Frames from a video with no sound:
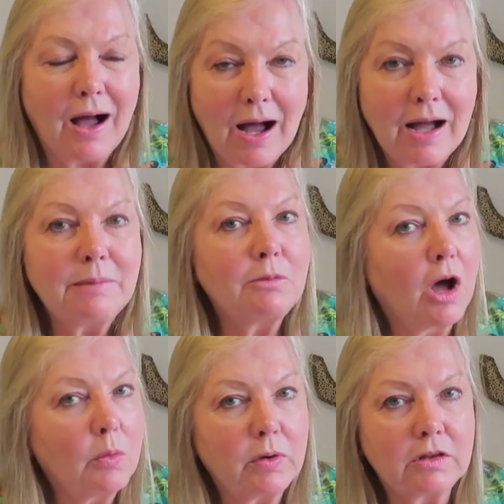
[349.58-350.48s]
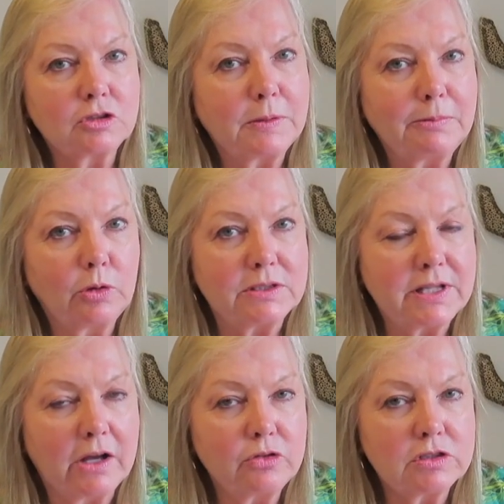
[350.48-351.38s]
I'm not one of those people who has
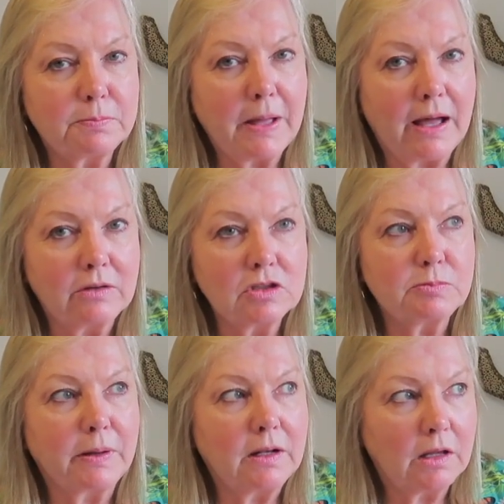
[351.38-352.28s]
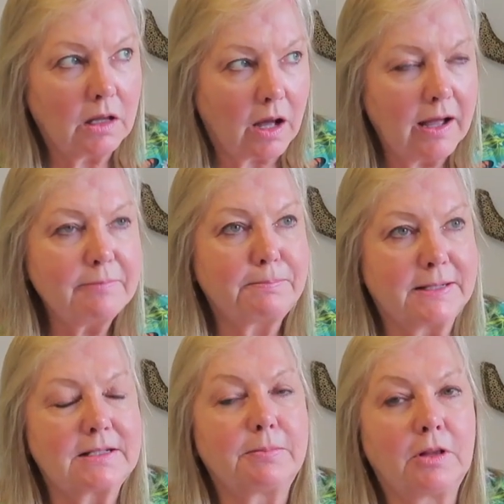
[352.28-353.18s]
hundreds of patterns, but I've
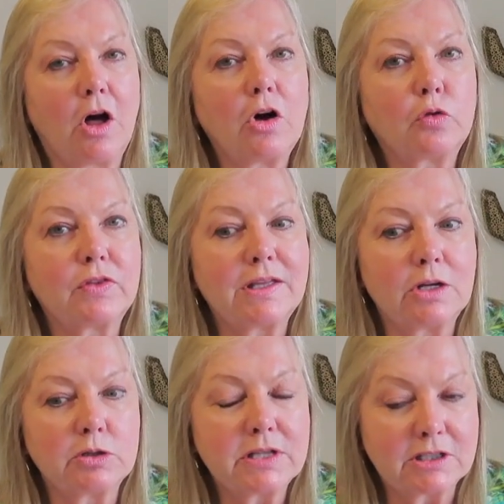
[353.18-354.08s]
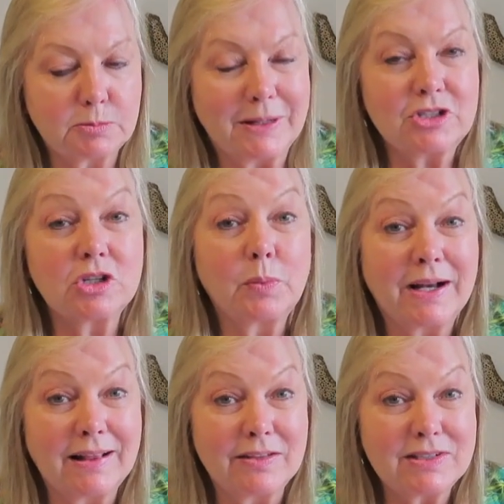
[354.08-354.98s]
picked up a lot over the years, especially when
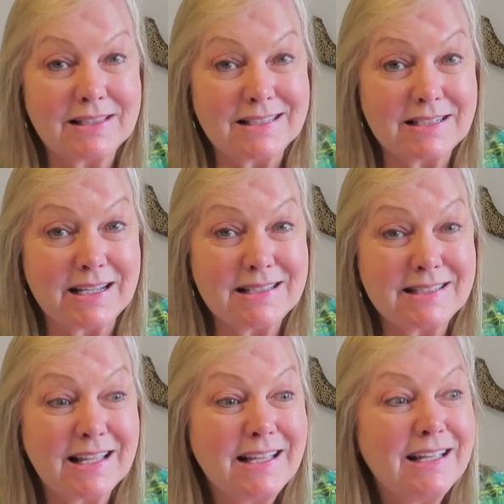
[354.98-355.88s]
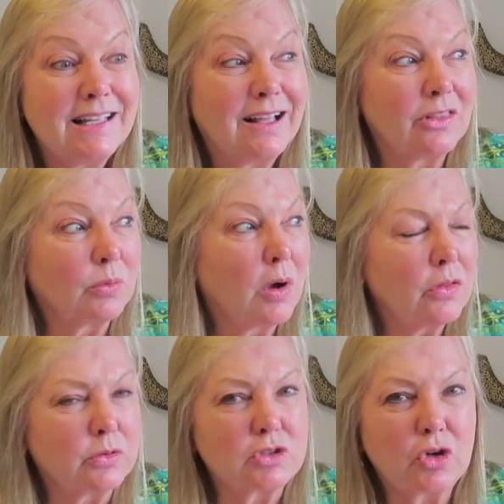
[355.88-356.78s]
I lived in the States. And there were
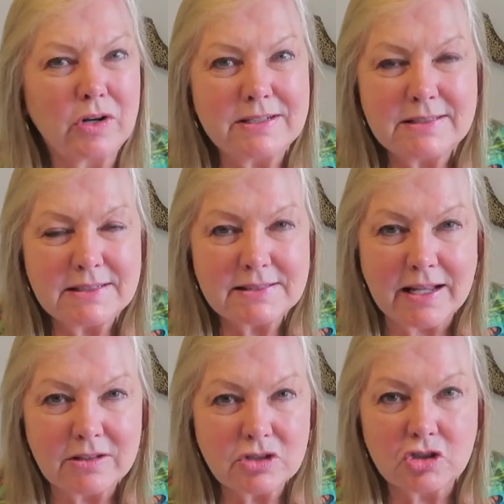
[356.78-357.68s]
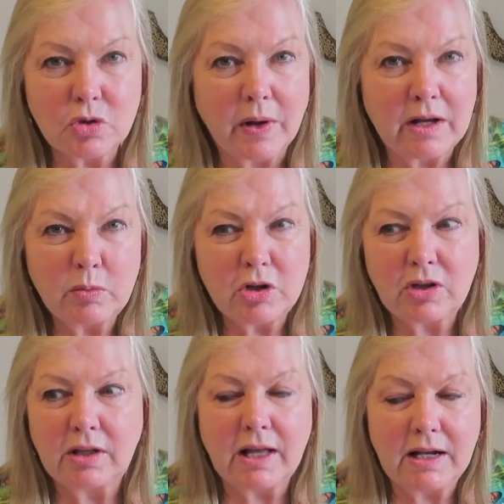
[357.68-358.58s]
all those crazy sales at Joann where you
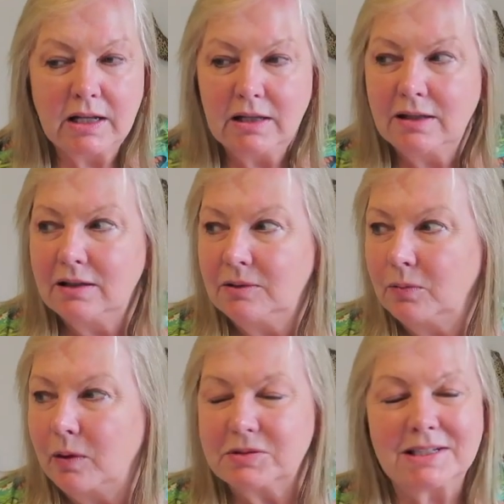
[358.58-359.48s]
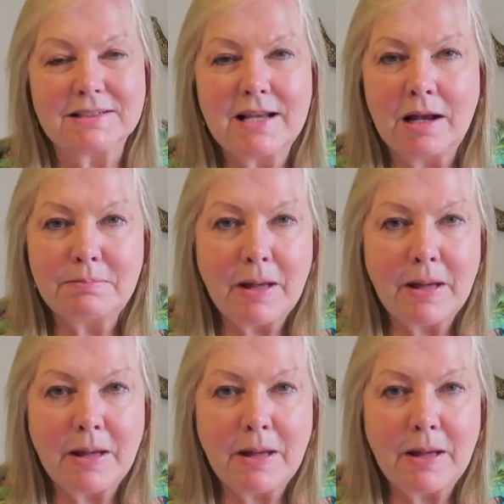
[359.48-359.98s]
could get, what was it, 10